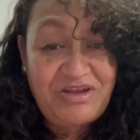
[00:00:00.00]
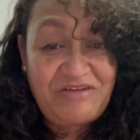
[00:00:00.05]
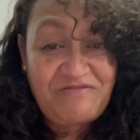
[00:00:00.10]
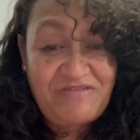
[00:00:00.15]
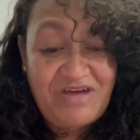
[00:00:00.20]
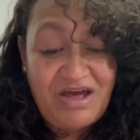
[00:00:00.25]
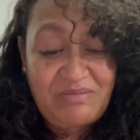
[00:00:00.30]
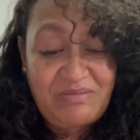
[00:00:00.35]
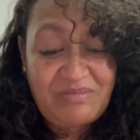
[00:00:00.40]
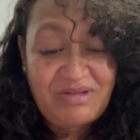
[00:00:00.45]
and
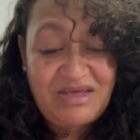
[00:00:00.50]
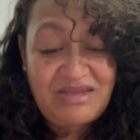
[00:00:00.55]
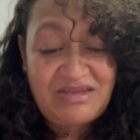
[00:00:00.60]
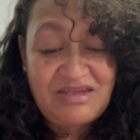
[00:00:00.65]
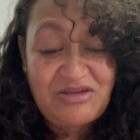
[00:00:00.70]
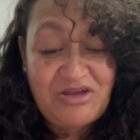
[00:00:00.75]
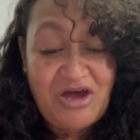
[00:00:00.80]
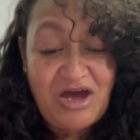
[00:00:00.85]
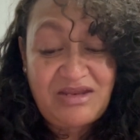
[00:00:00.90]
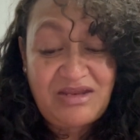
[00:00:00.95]
family
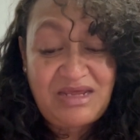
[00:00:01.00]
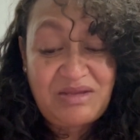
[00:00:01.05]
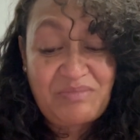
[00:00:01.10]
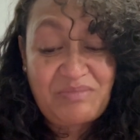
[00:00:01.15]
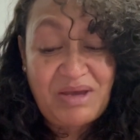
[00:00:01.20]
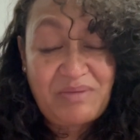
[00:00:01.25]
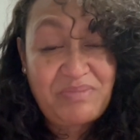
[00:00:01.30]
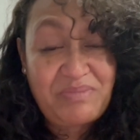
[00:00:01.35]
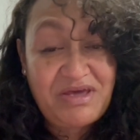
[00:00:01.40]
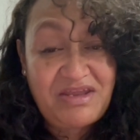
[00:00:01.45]
did not need
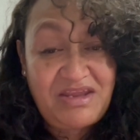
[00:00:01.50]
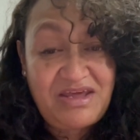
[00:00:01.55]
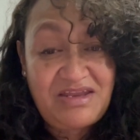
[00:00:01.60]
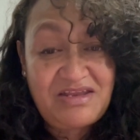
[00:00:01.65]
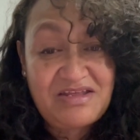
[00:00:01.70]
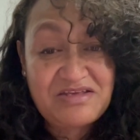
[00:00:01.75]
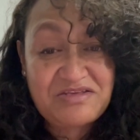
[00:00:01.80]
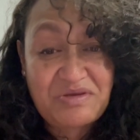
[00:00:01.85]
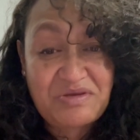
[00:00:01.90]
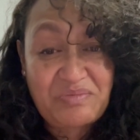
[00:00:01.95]
my pity,
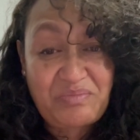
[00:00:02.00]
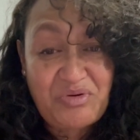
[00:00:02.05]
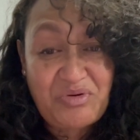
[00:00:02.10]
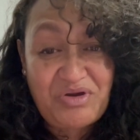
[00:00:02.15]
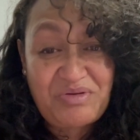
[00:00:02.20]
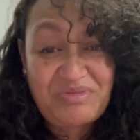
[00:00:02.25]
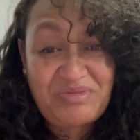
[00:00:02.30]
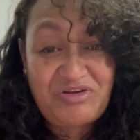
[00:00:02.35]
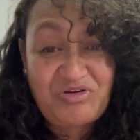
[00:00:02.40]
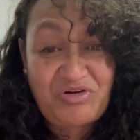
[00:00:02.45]

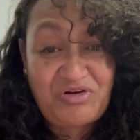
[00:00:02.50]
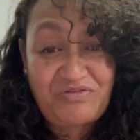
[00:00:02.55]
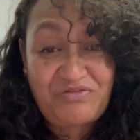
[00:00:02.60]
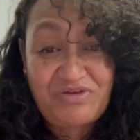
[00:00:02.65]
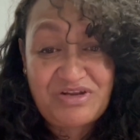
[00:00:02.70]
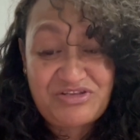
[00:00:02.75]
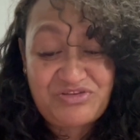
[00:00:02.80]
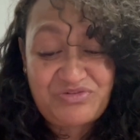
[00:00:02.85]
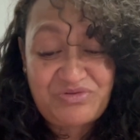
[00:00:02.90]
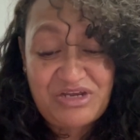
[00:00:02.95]
disappointment, or
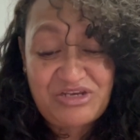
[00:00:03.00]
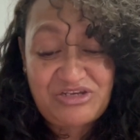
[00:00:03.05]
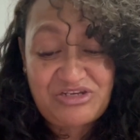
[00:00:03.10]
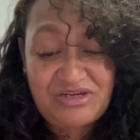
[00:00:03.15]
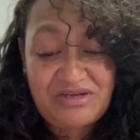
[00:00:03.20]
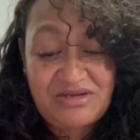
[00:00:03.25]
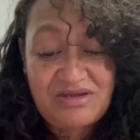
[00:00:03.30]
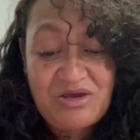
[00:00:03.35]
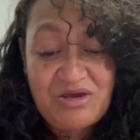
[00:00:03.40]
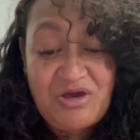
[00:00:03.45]

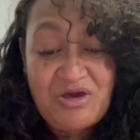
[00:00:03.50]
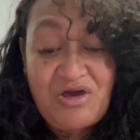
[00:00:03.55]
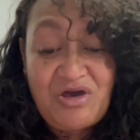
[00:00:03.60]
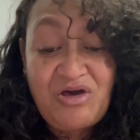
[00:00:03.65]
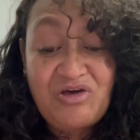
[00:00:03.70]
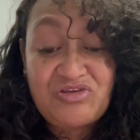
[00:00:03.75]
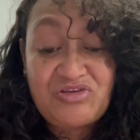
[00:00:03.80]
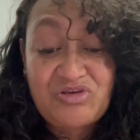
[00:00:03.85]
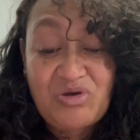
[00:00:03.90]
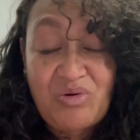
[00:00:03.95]
frustration,
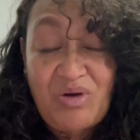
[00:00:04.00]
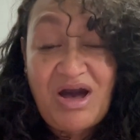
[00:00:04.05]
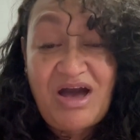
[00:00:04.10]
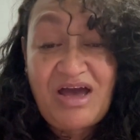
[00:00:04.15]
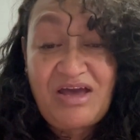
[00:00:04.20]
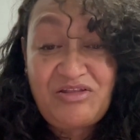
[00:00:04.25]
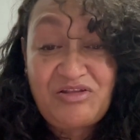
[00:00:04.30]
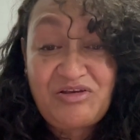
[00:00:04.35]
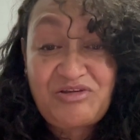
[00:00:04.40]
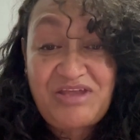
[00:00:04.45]
so
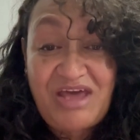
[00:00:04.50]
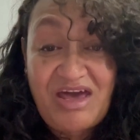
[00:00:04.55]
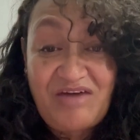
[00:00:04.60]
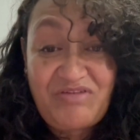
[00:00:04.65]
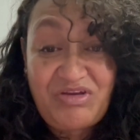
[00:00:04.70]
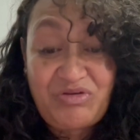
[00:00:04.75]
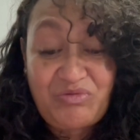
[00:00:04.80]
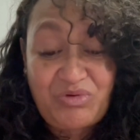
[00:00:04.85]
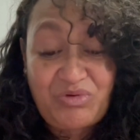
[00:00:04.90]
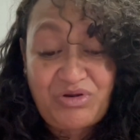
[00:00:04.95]
I looked
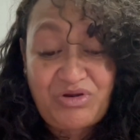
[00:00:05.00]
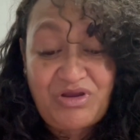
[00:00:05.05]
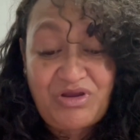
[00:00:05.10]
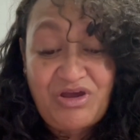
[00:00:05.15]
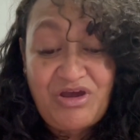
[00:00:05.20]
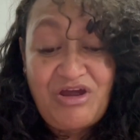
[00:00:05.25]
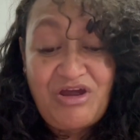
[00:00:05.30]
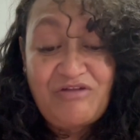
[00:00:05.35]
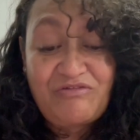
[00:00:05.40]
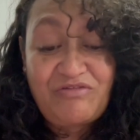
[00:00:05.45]
heavenward
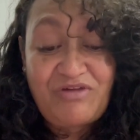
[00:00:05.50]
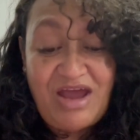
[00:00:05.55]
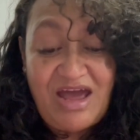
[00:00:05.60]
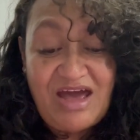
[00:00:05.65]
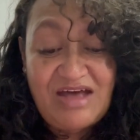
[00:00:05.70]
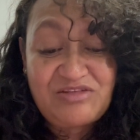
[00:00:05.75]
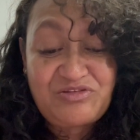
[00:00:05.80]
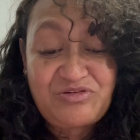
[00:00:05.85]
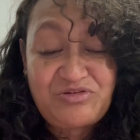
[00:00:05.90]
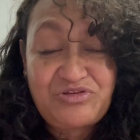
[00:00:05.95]
for
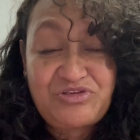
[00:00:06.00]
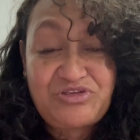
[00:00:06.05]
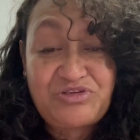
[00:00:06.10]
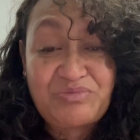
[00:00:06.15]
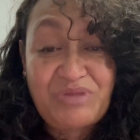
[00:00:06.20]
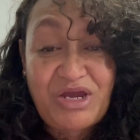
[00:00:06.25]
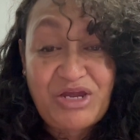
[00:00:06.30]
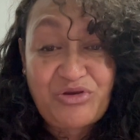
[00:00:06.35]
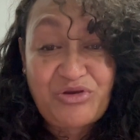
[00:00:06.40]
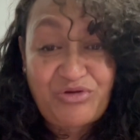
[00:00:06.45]
answers to
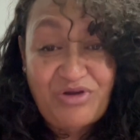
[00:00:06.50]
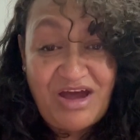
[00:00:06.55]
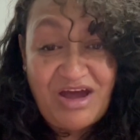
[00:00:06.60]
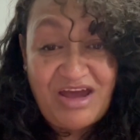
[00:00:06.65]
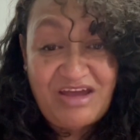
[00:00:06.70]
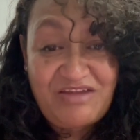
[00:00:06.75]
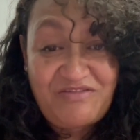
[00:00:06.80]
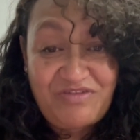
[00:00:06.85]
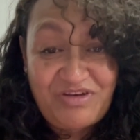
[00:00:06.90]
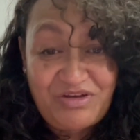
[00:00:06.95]
my
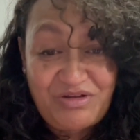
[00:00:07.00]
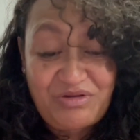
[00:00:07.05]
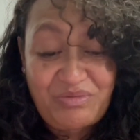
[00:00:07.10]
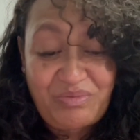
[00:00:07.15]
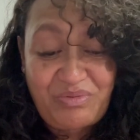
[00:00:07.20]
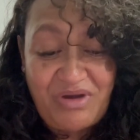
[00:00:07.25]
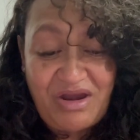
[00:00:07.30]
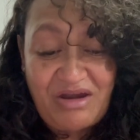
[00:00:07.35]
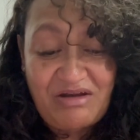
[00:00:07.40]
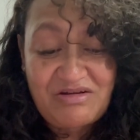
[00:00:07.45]
cry-filled
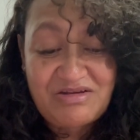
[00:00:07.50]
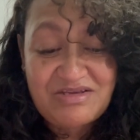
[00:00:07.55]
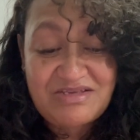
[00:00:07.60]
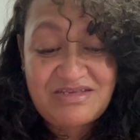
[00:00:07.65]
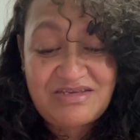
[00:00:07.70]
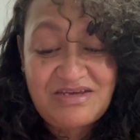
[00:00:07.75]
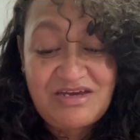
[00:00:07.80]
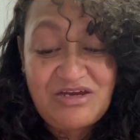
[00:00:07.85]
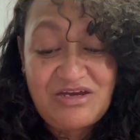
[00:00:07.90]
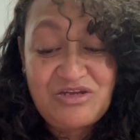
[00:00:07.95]

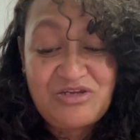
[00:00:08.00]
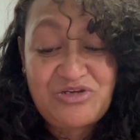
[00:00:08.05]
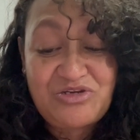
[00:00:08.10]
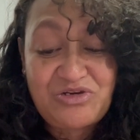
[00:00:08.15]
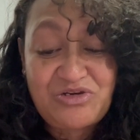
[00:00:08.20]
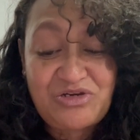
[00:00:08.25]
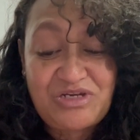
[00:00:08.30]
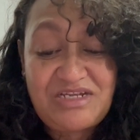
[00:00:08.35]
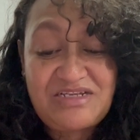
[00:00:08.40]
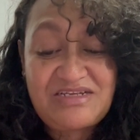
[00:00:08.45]
prayers,
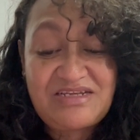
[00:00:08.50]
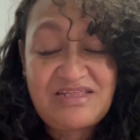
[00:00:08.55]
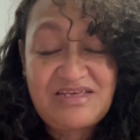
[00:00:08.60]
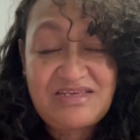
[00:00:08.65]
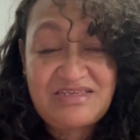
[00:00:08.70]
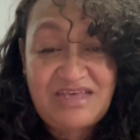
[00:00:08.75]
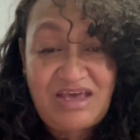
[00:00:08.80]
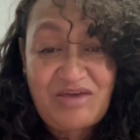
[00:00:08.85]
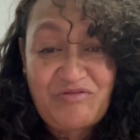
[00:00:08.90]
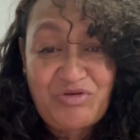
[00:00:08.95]
turning to the
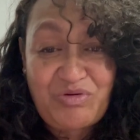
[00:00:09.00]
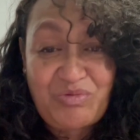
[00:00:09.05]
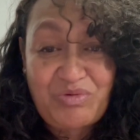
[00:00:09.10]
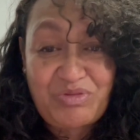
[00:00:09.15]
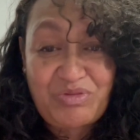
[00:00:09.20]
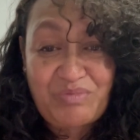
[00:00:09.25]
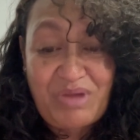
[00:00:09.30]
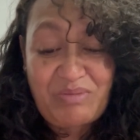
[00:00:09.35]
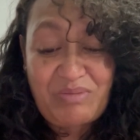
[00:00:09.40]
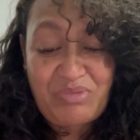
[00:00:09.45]
Savior
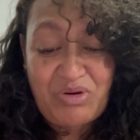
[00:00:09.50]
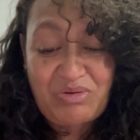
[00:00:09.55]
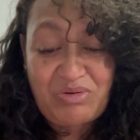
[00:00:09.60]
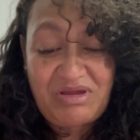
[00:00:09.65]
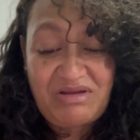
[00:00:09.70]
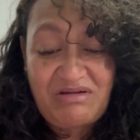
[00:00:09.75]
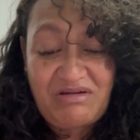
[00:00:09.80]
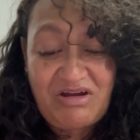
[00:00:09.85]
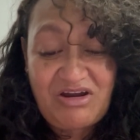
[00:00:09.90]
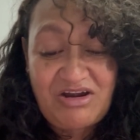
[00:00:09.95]
with my
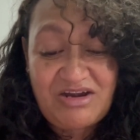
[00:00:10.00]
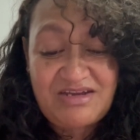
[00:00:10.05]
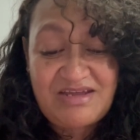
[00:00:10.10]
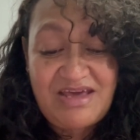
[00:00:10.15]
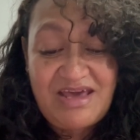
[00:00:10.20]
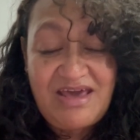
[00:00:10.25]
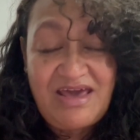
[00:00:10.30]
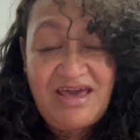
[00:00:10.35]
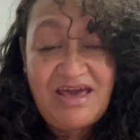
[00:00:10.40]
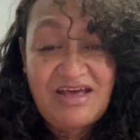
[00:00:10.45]
broken heart
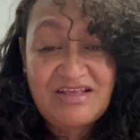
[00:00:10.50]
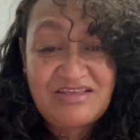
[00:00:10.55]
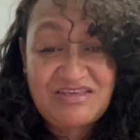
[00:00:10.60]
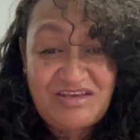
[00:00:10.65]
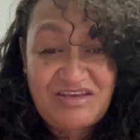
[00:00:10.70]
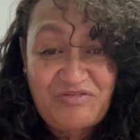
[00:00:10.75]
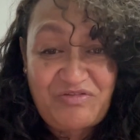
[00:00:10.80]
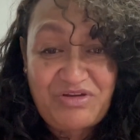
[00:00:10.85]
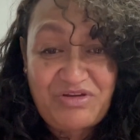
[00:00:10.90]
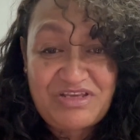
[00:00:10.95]
and
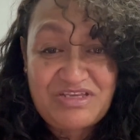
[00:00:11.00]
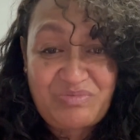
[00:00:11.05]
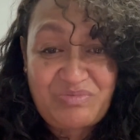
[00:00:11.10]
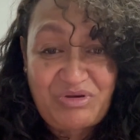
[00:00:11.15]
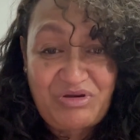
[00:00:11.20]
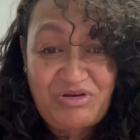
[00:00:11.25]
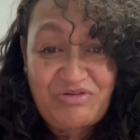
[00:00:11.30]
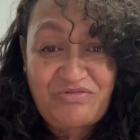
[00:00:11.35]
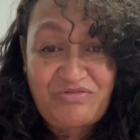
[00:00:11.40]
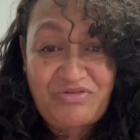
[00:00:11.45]
suffering
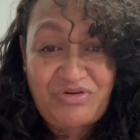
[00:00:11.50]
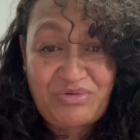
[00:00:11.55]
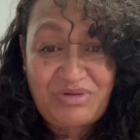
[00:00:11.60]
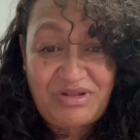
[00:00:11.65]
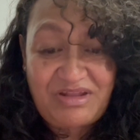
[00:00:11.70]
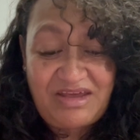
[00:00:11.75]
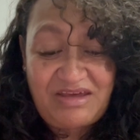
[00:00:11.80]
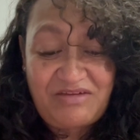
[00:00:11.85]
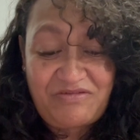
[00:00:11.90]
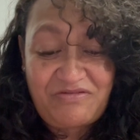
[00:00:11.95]
spirit for
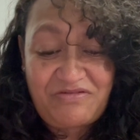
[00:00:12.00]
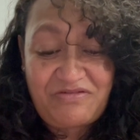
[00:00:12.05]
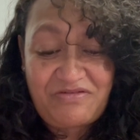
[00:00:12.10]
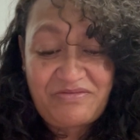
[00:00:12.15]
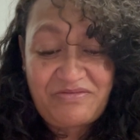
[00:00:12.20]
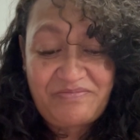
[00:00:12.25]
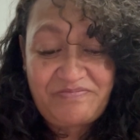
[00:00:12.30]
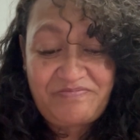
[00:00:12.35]
relief.